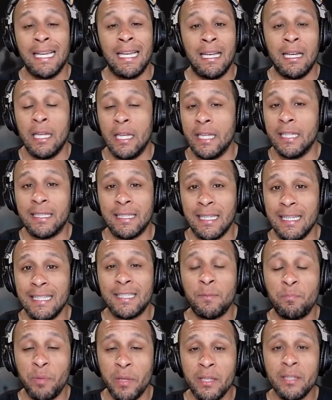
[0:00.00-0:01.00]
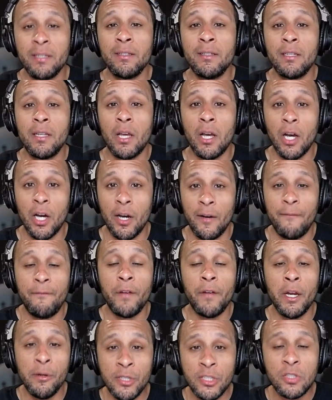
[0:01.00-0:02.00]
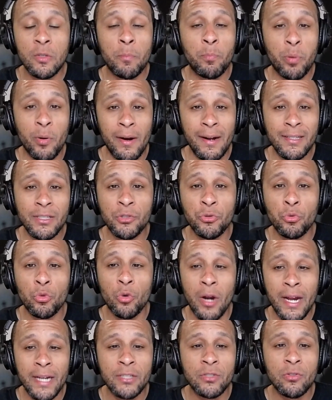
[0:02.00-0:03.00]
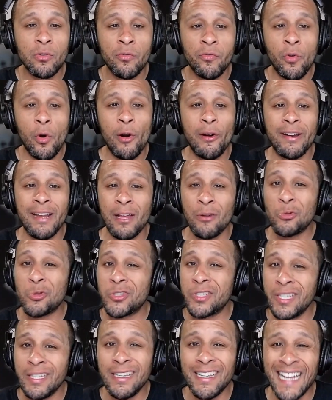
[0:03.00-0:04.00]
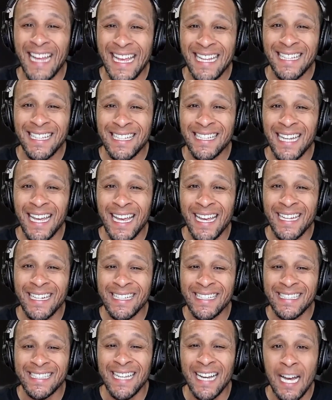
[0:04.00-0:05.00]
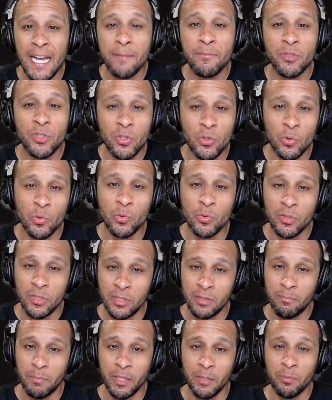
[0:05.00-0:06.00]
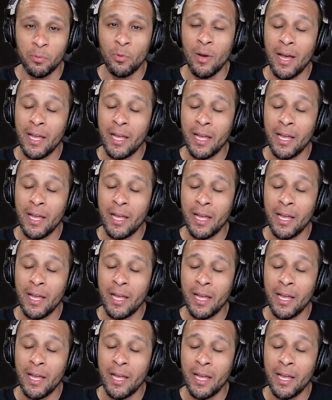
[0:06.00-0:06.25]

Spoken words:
It's been a very surprising ride so far, and I don't see it ending anytime soon, people.